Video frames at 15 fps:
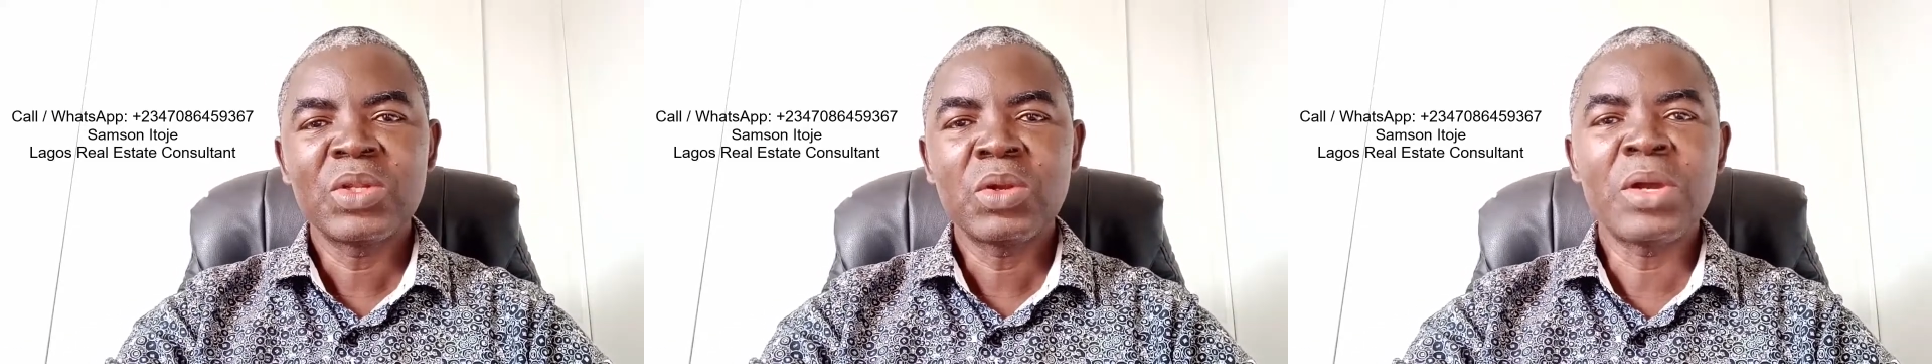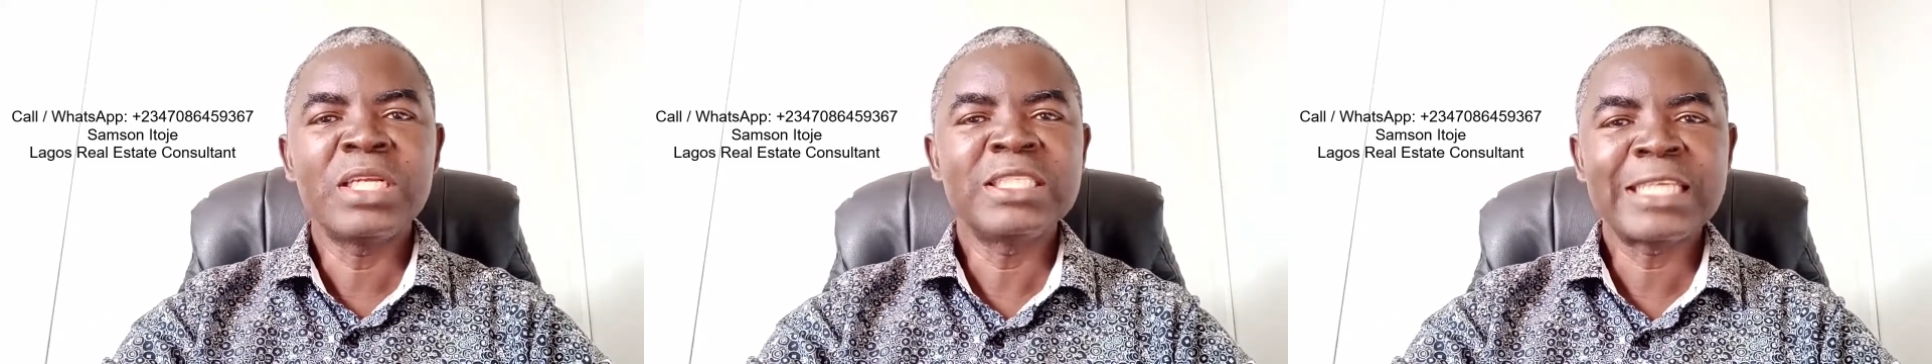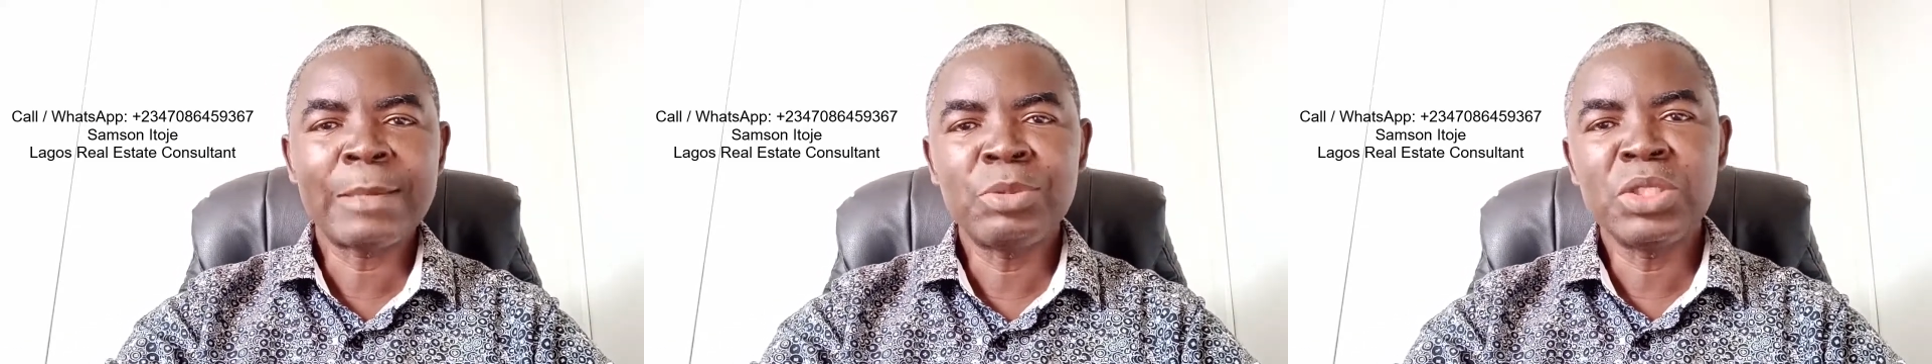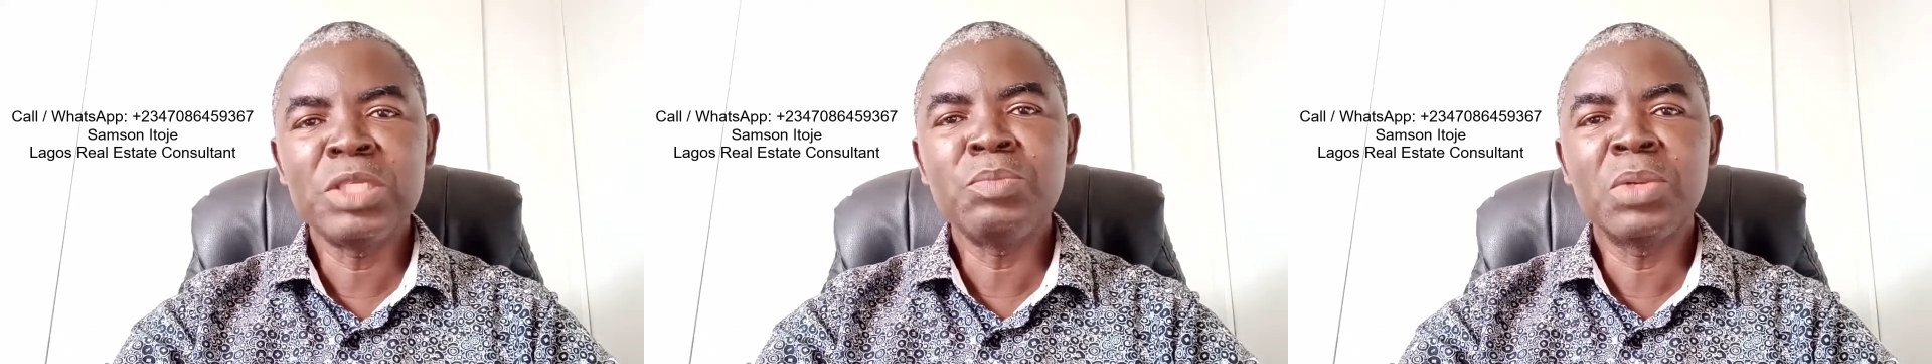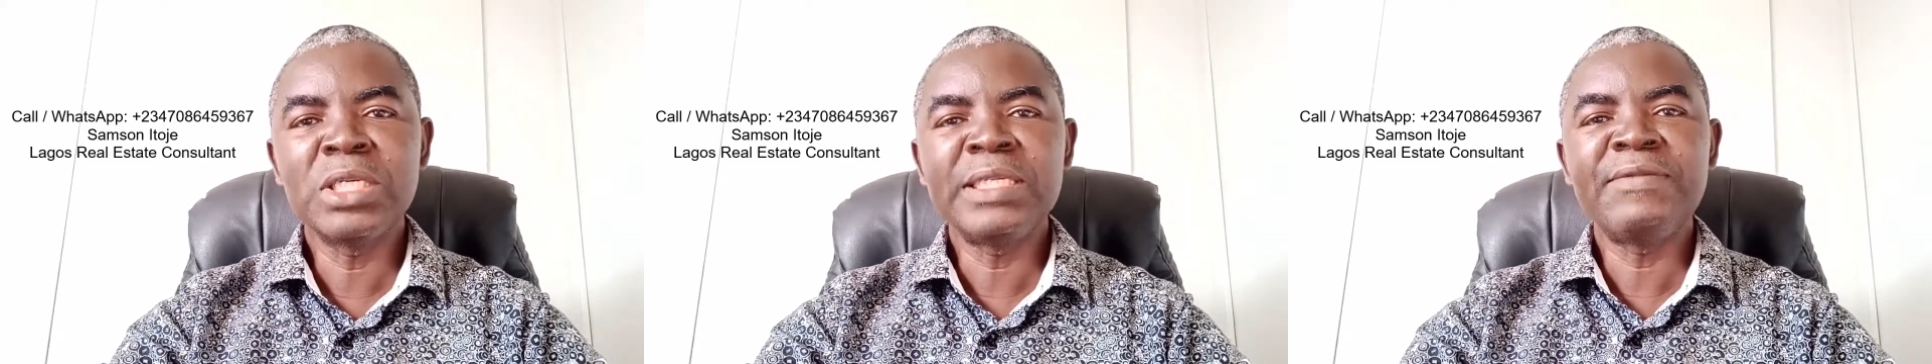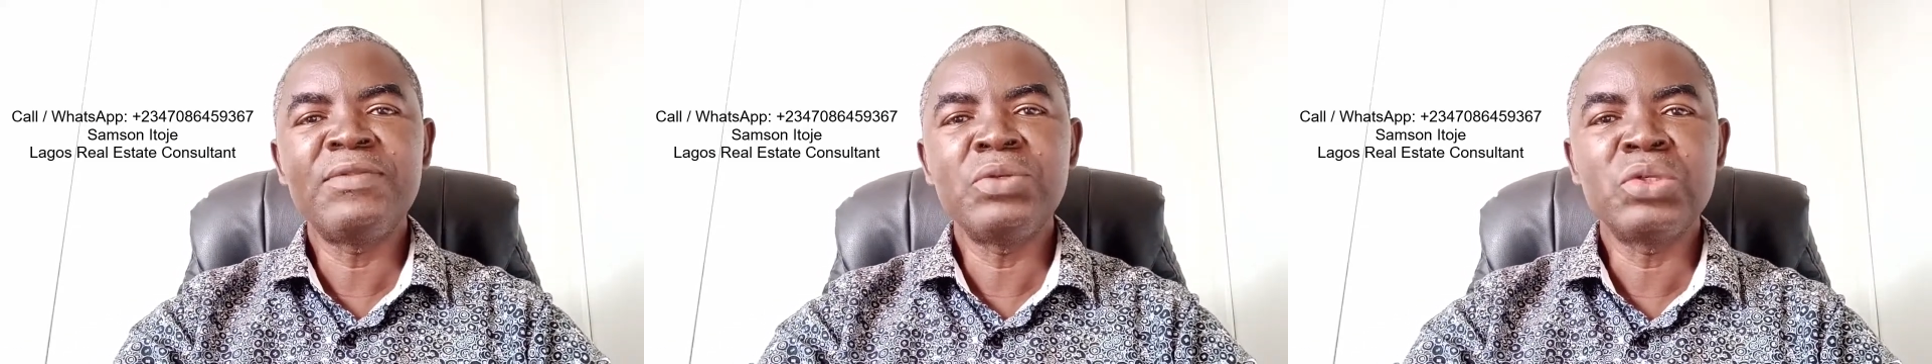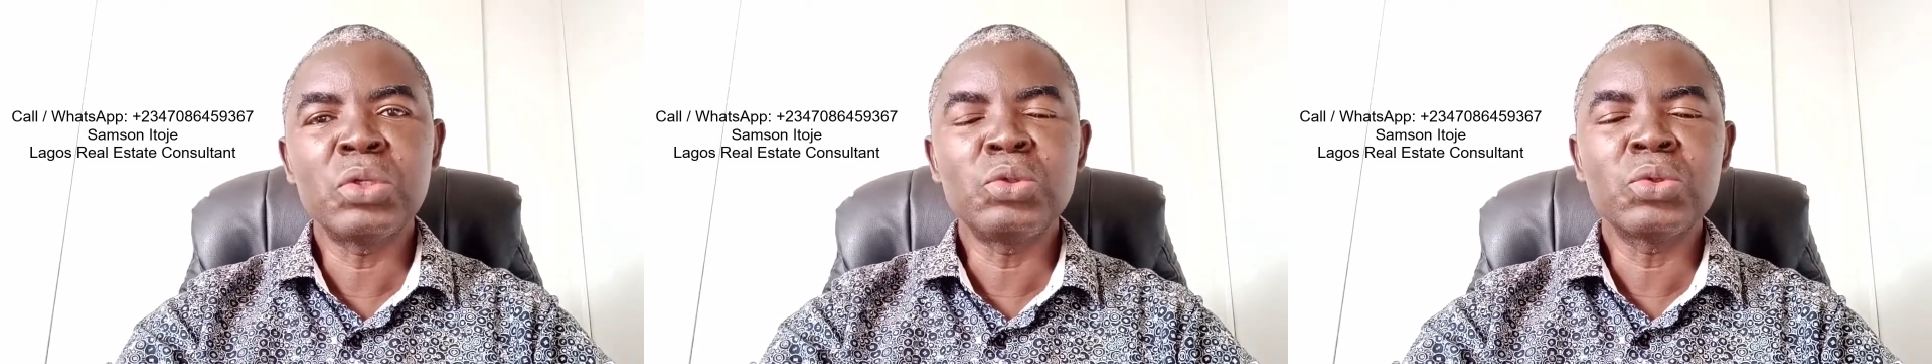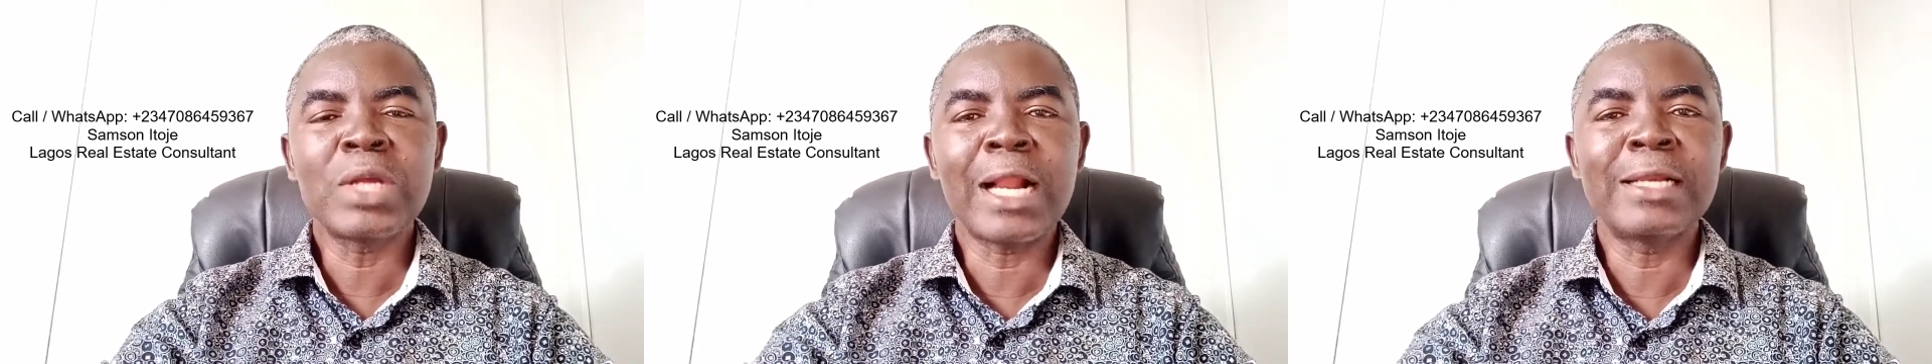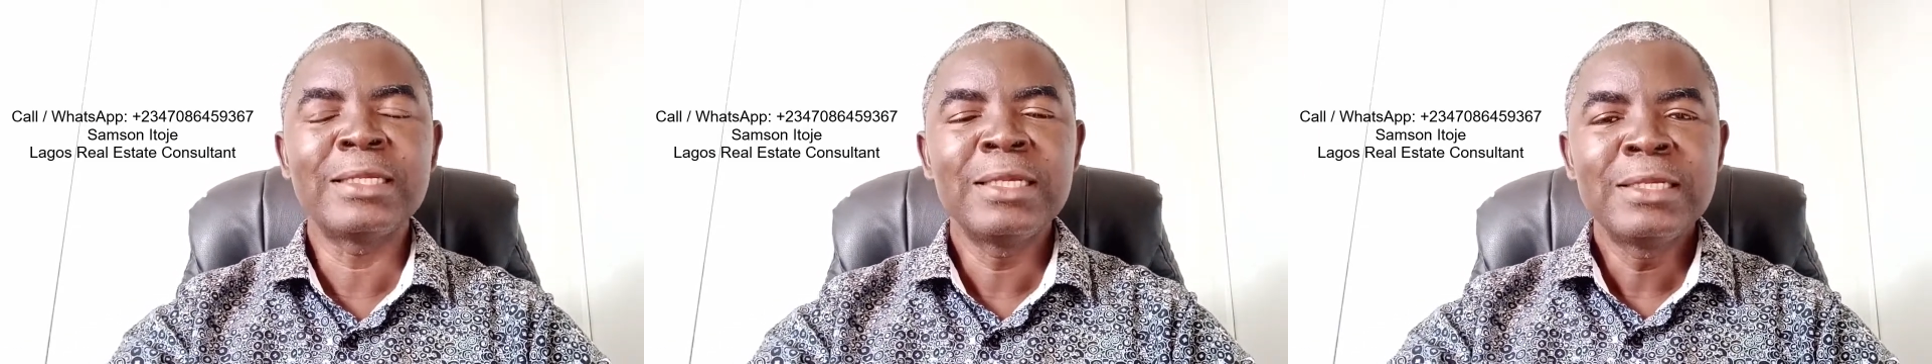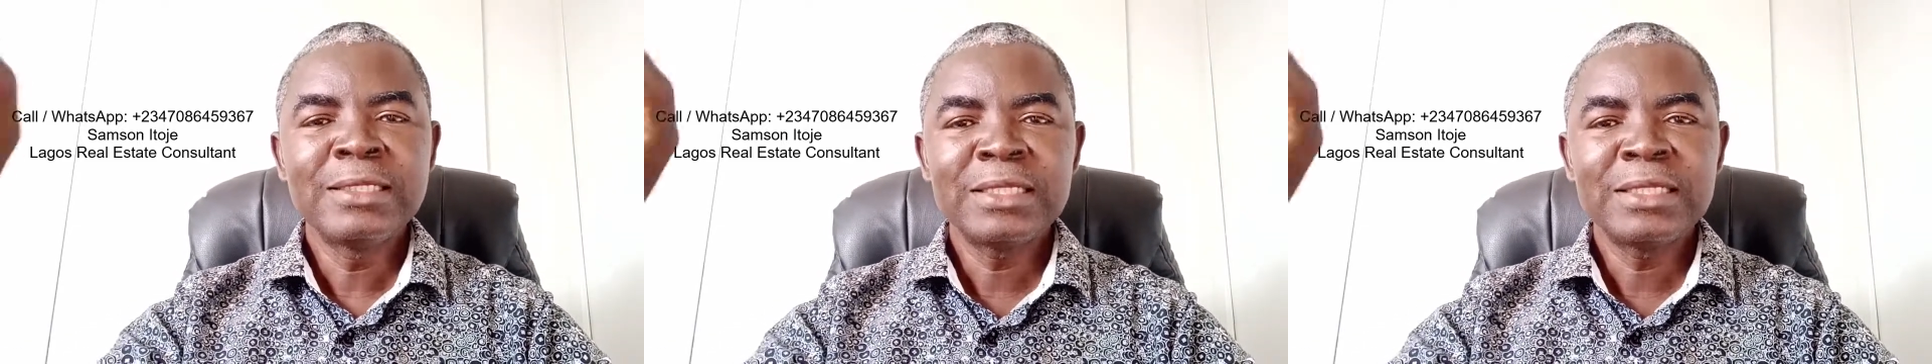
or anytime you need money in the future, you can